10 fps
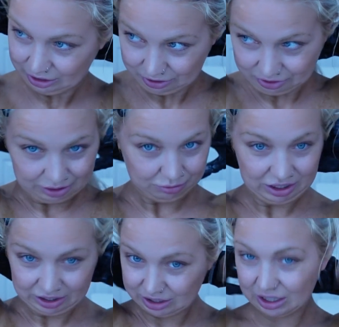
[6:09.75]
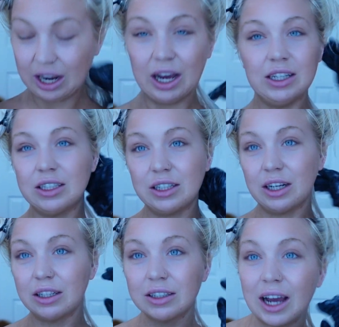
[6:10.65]
We're in winter, I don't
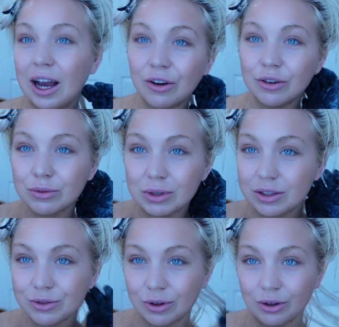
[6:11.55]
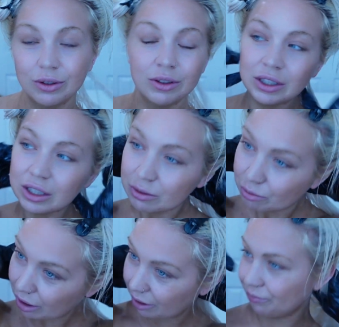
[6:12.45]
know how long's winter for,
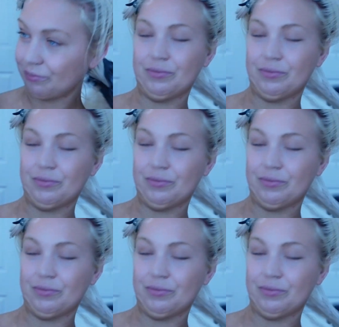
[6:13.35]
but